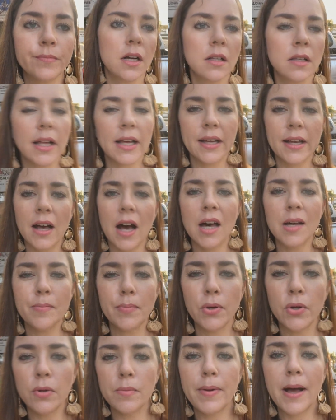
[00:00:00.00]
Let God
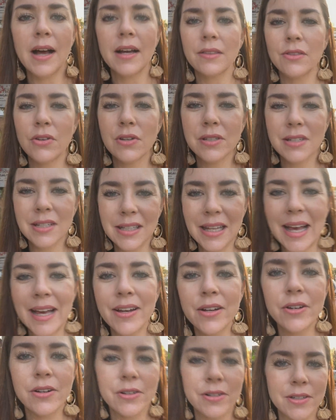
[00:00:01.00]
pull back those
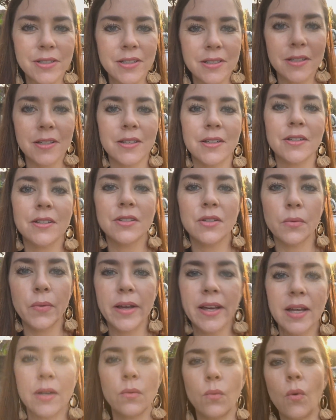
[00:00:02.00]
layers so we
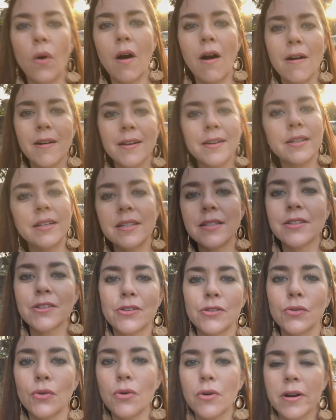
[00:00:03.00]
can walk in his
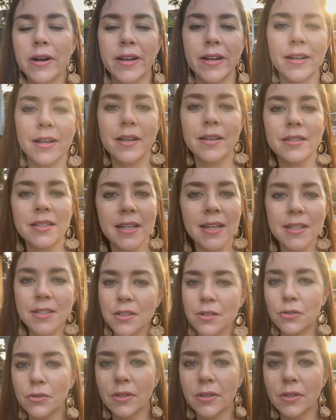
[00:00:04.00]
glory, because he has,